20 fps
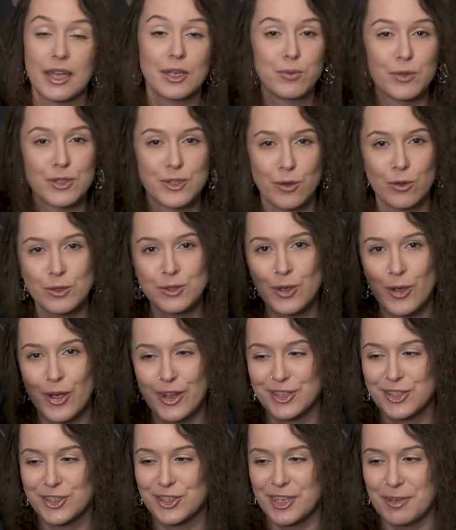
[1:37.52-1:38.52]
It was also a
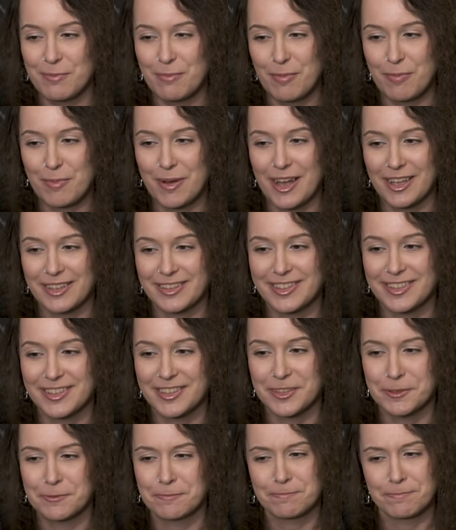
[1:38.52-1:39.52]
sheep, but
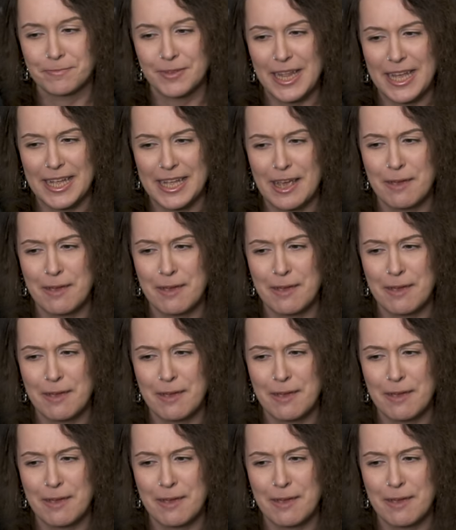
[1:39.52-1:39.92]
like